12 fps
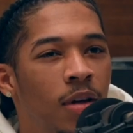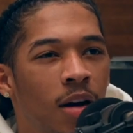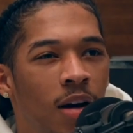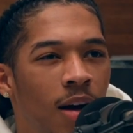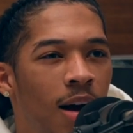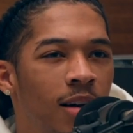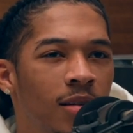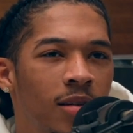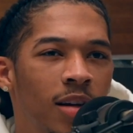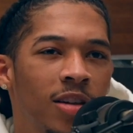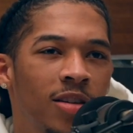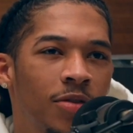Uh,
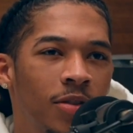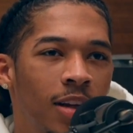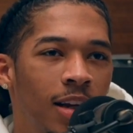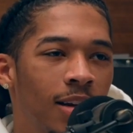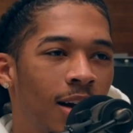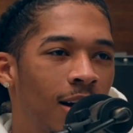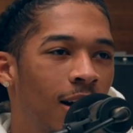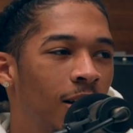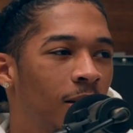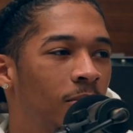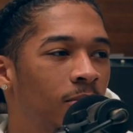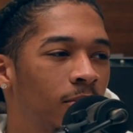honestly, I just feel like I got
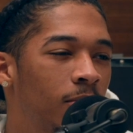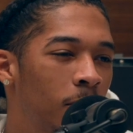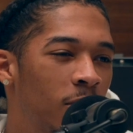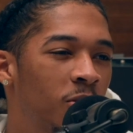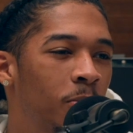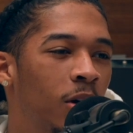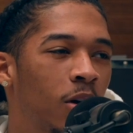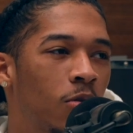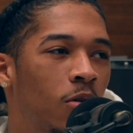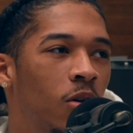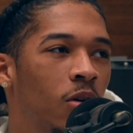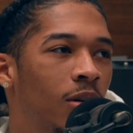a much bigger
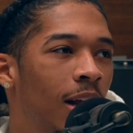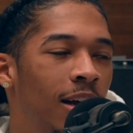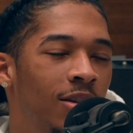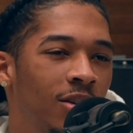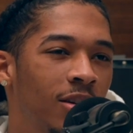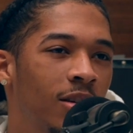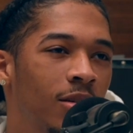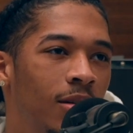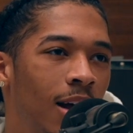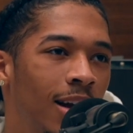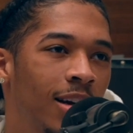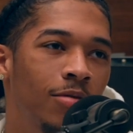role. Last year,
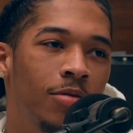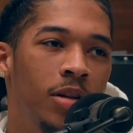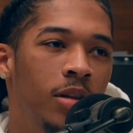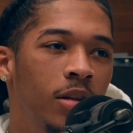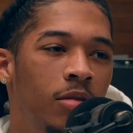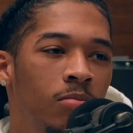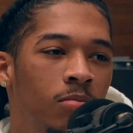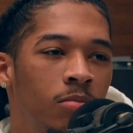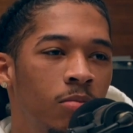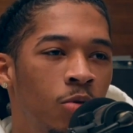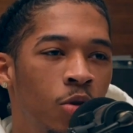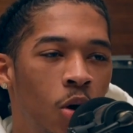I didn't really
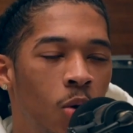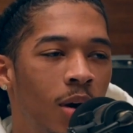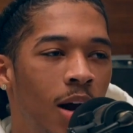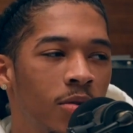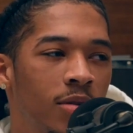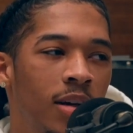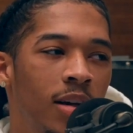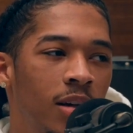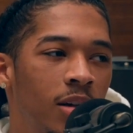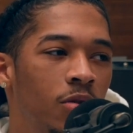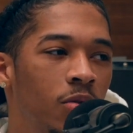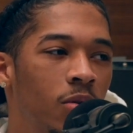know what I was
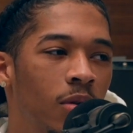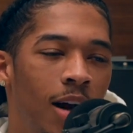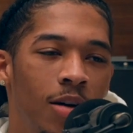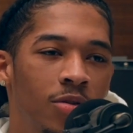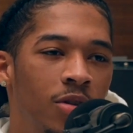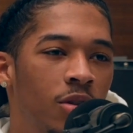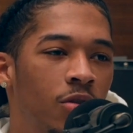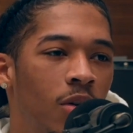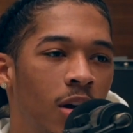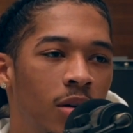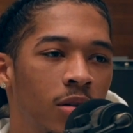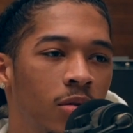getting into. I was just
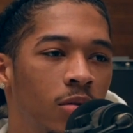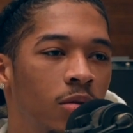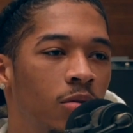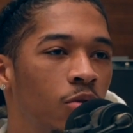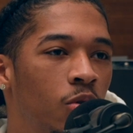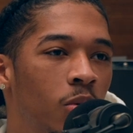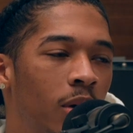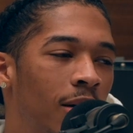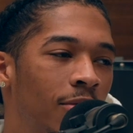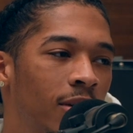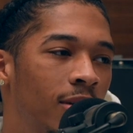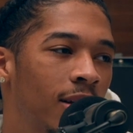trying to do
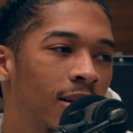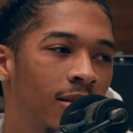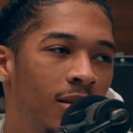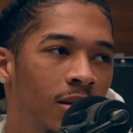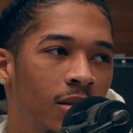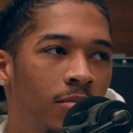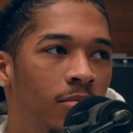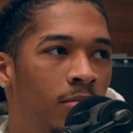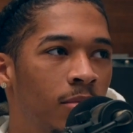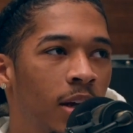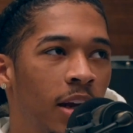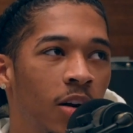whatever it takes to
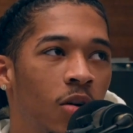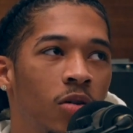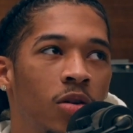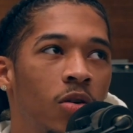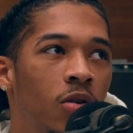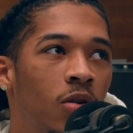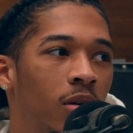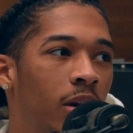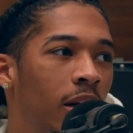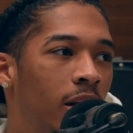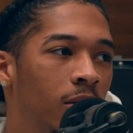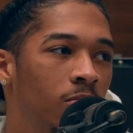get on the court
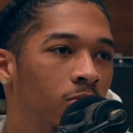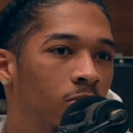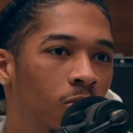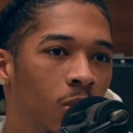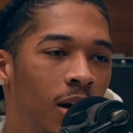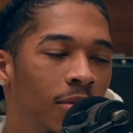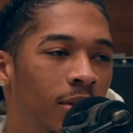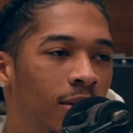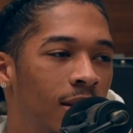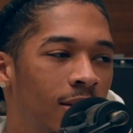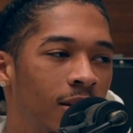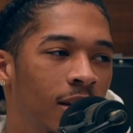and whatever it
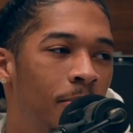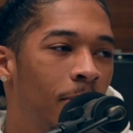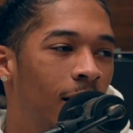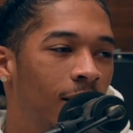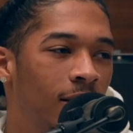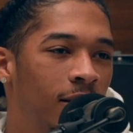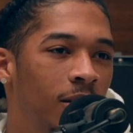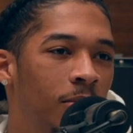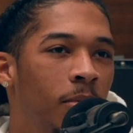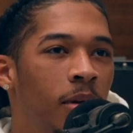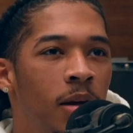takes to impact the team.